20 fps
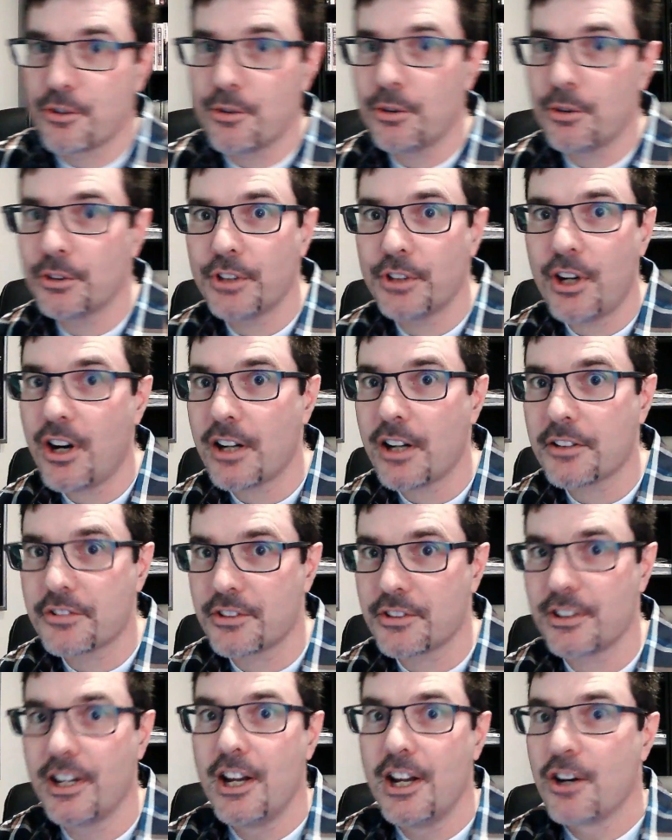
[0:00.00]
Docs
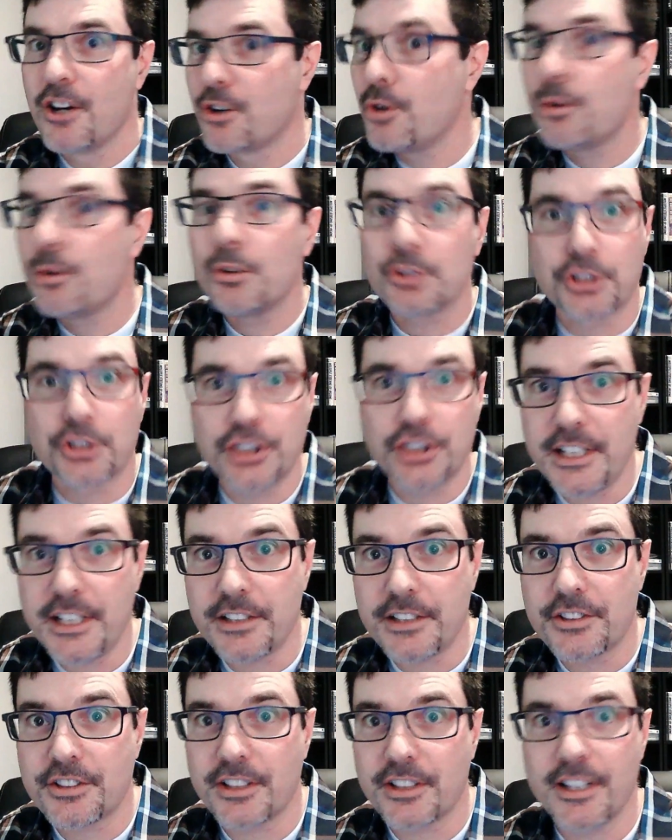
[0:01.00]
and Google
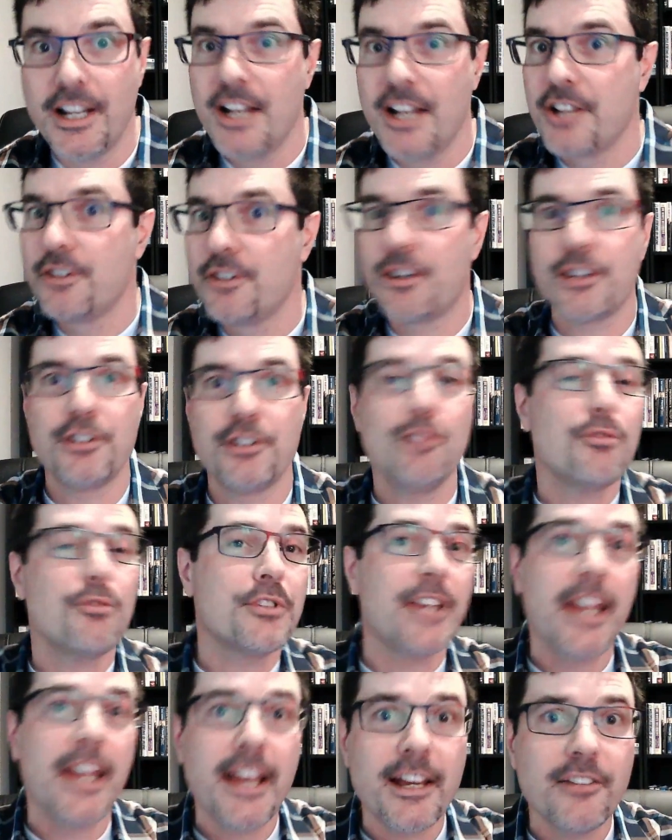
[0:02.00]
Sheets, and you could use
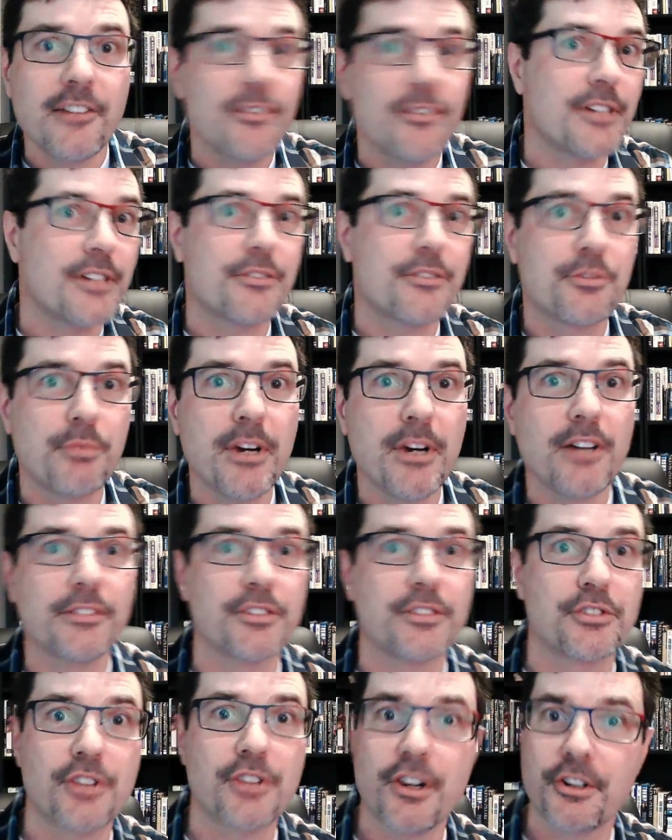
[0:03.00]
Canva as well to
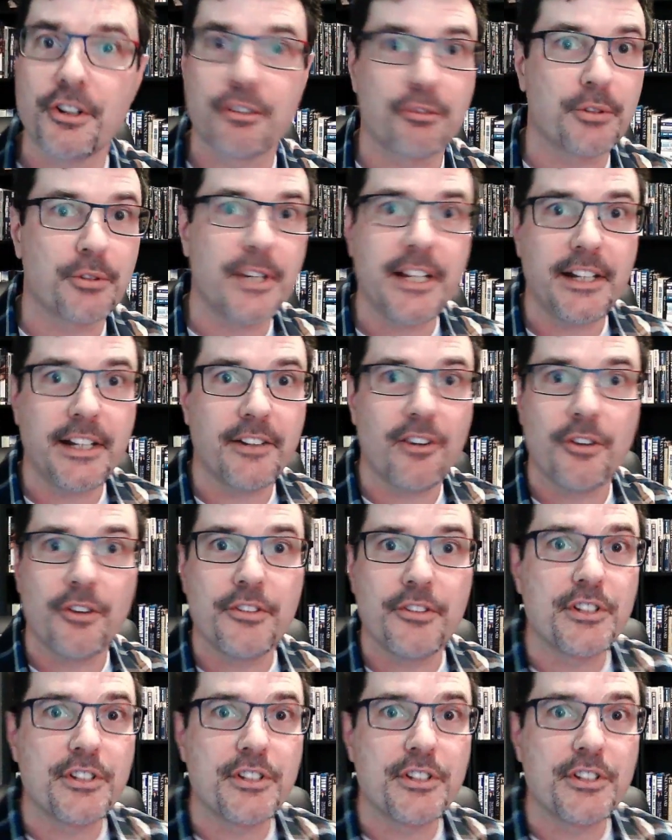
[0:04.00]
start creating all these